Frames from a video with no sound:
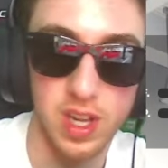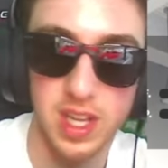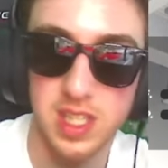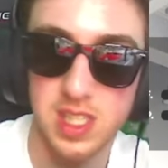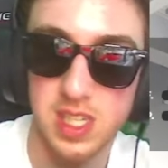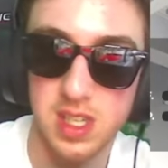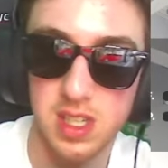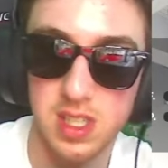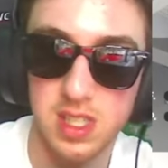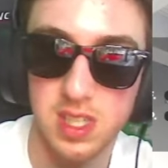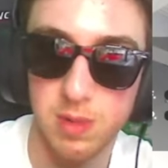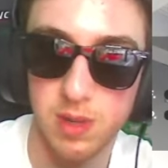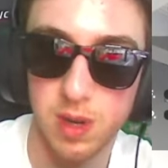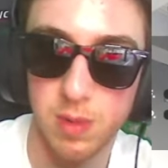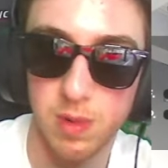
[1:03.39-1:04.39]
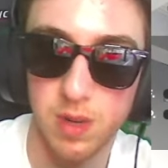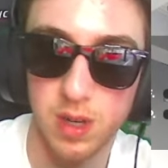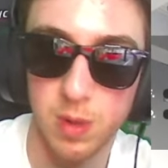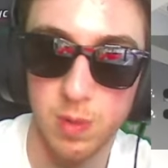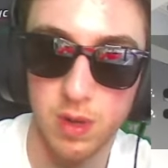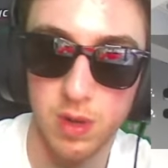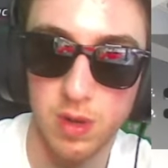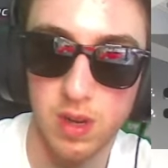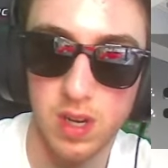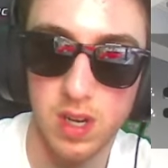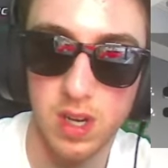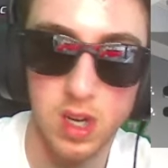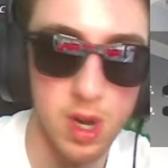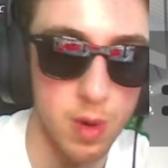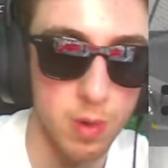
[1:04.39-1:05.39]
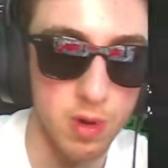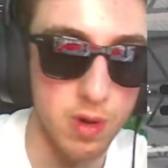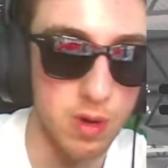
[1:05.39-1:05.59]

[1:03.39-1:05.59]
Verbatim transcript: Like seriously, we're we're we're going we're